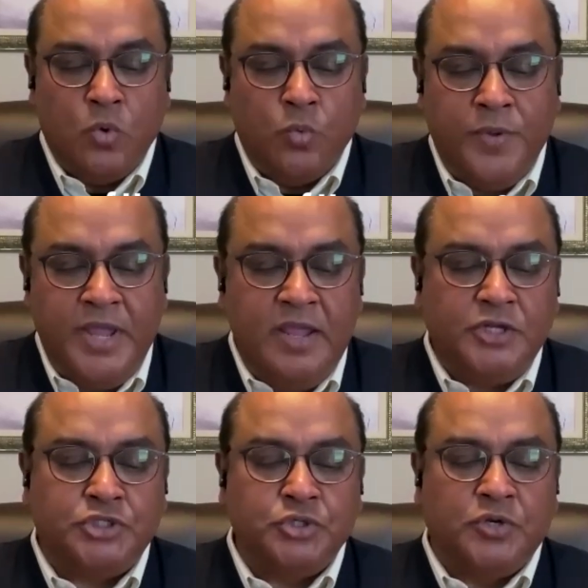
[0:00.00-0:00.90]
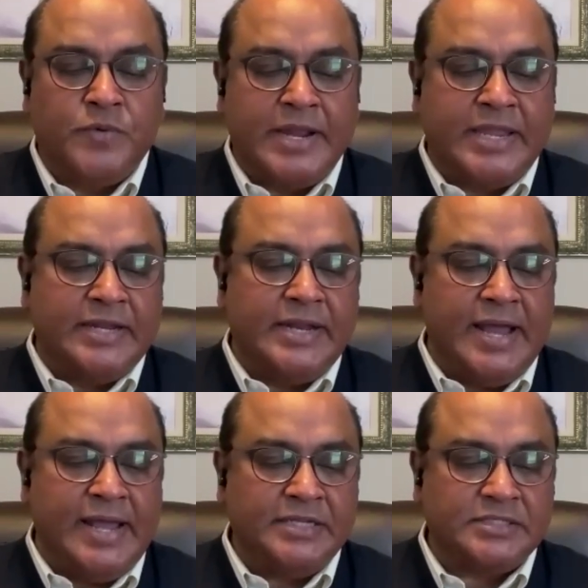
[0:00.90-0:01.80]
We should
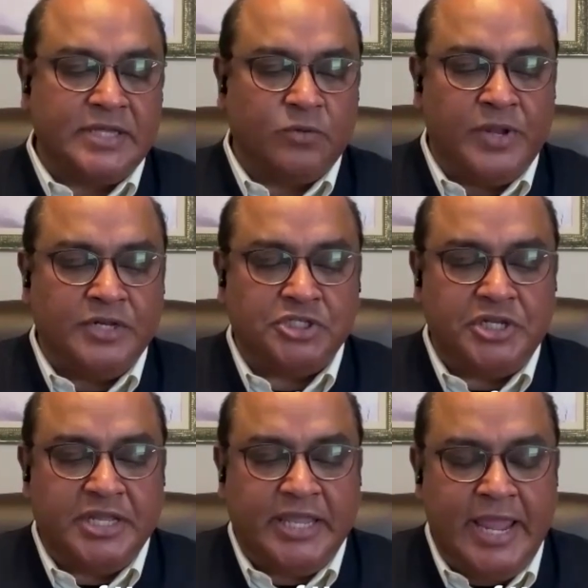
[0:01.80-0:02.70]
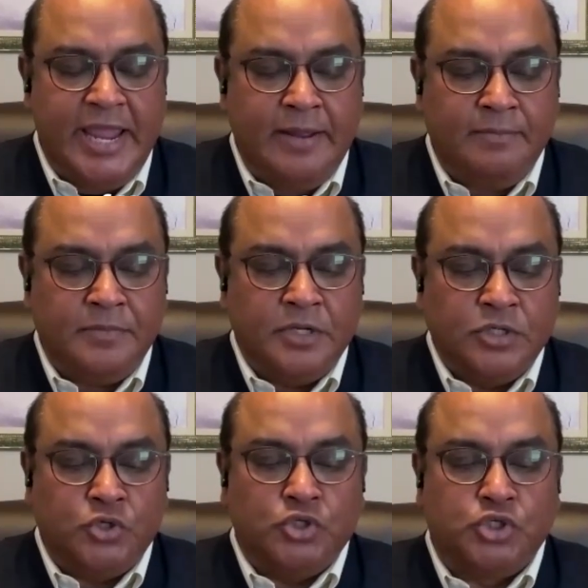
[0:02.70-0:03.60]
recognize that when she came
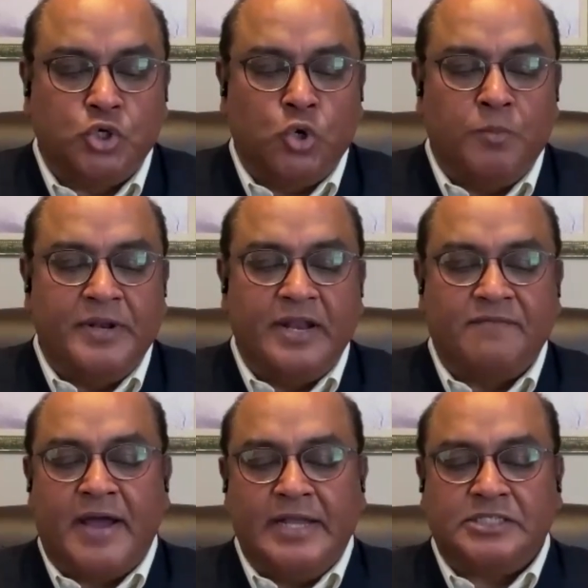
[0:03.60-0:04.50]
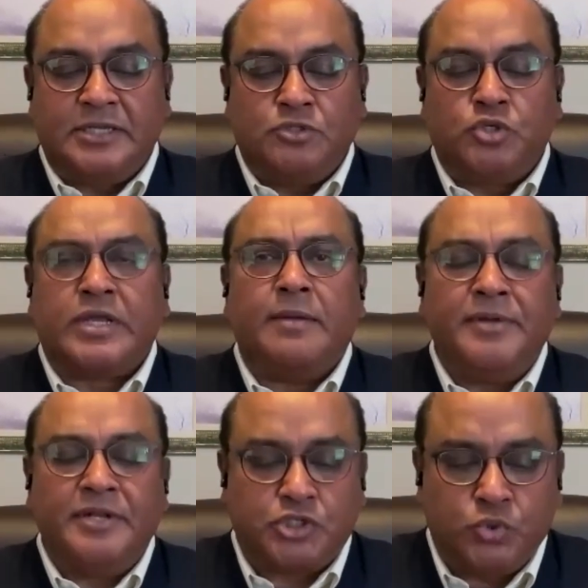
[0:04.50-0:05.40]
to Job and advised him to
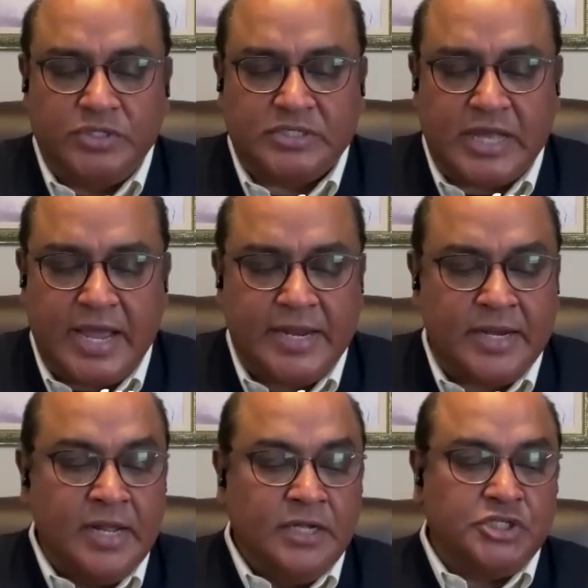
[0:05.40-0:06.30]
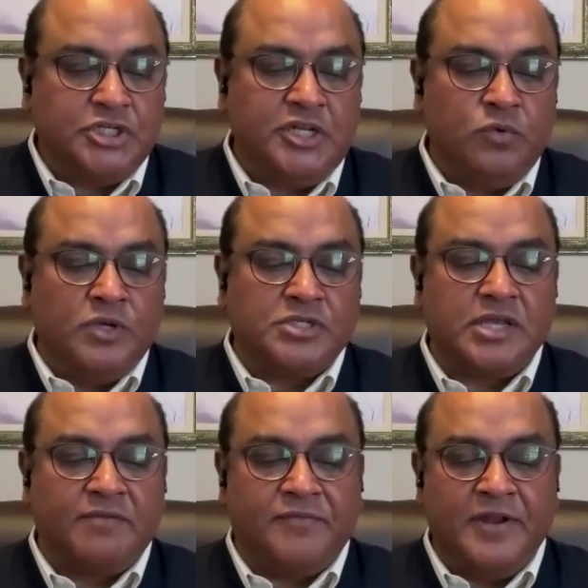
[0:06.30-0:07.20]
commit suicide, she was
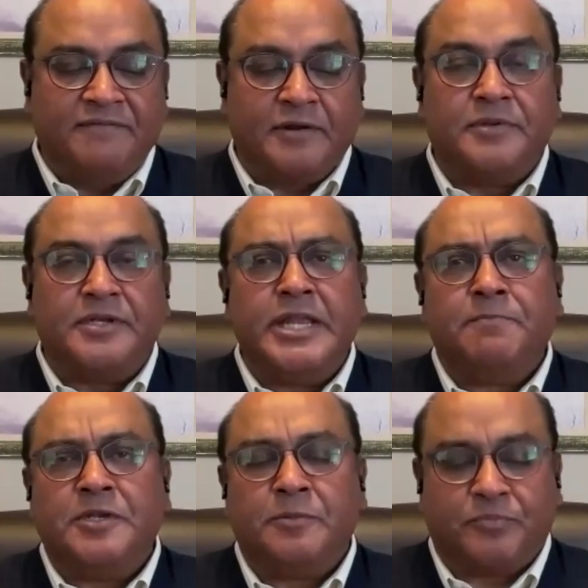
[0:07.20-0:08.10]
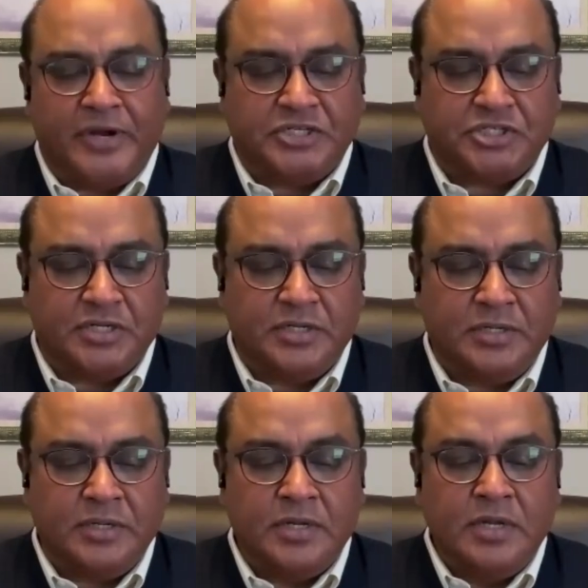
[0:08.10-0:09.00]
suffering from deep
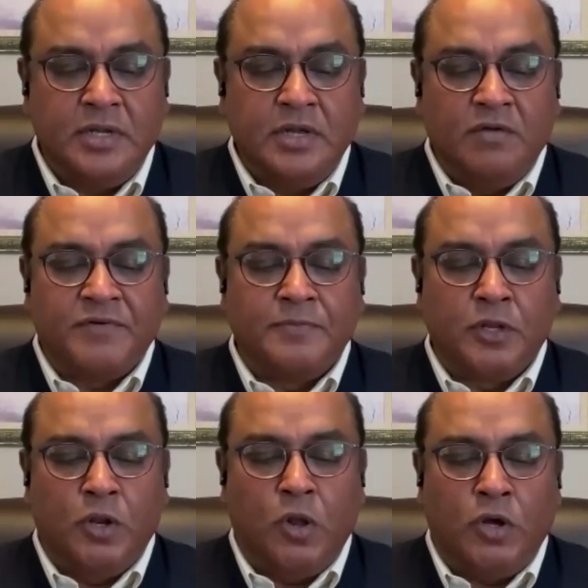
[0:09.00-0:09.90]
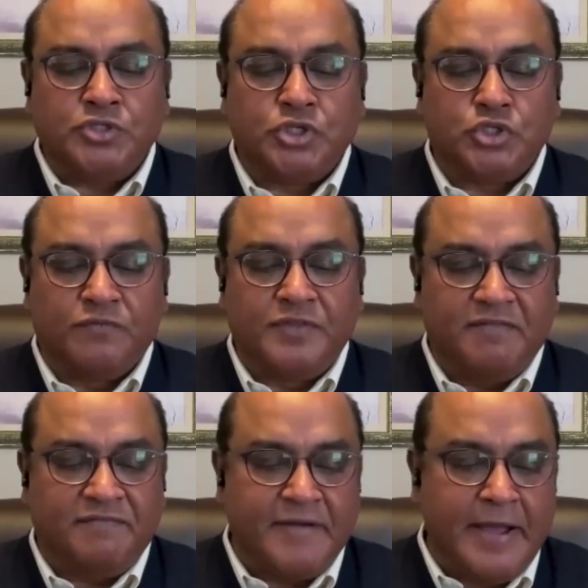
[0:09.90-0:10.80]
depression from the losses of
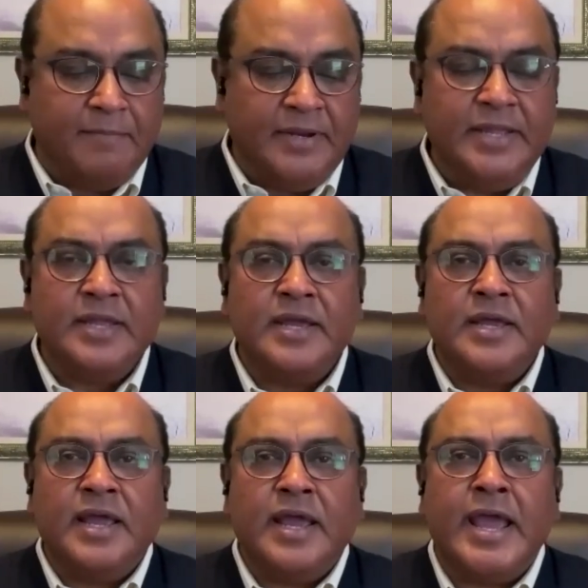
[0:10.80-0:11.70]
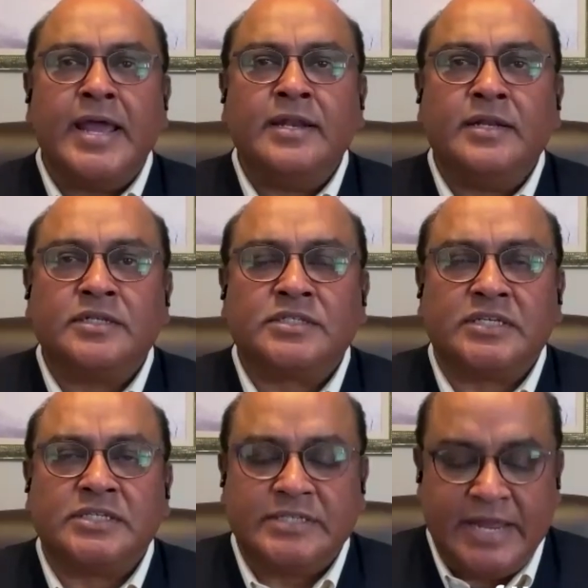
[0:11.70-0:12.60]
their family and
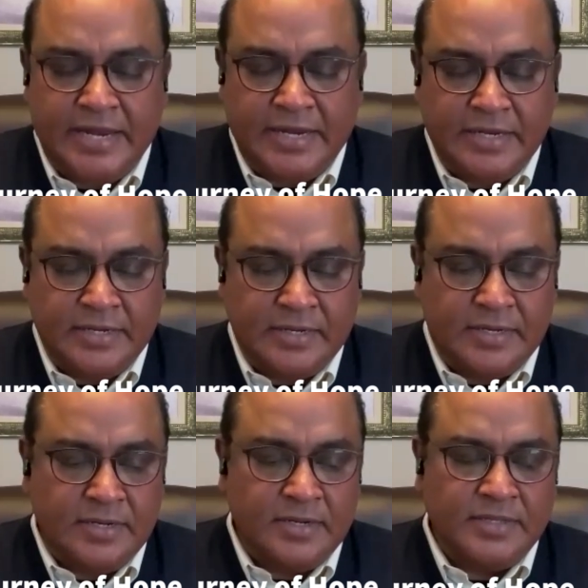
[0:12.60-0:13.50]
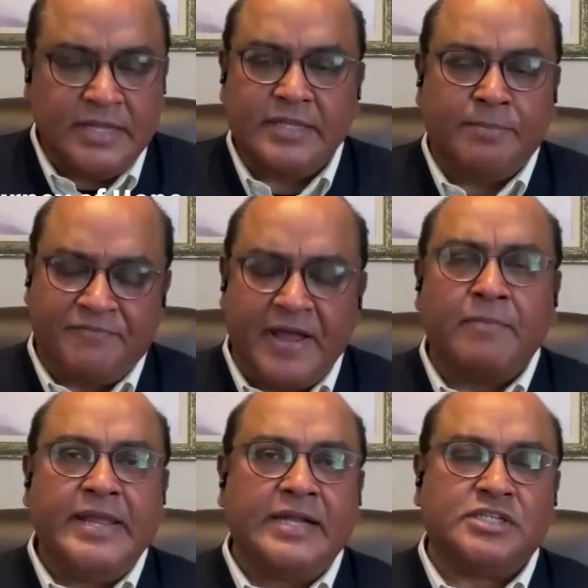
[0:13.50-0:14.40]
sustained that the
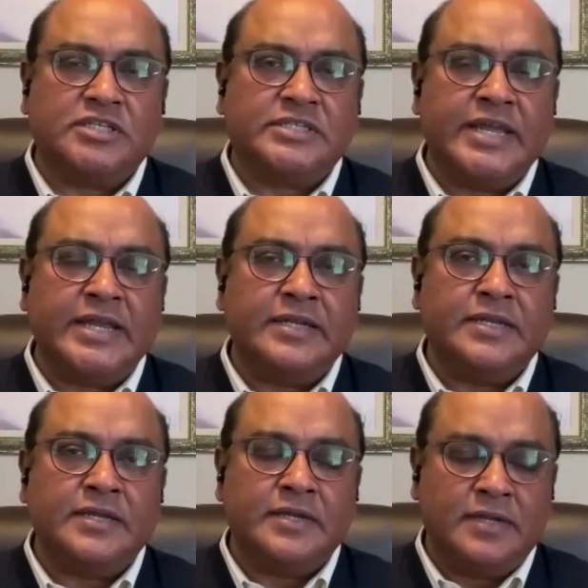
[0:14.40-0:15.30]
family had sustained.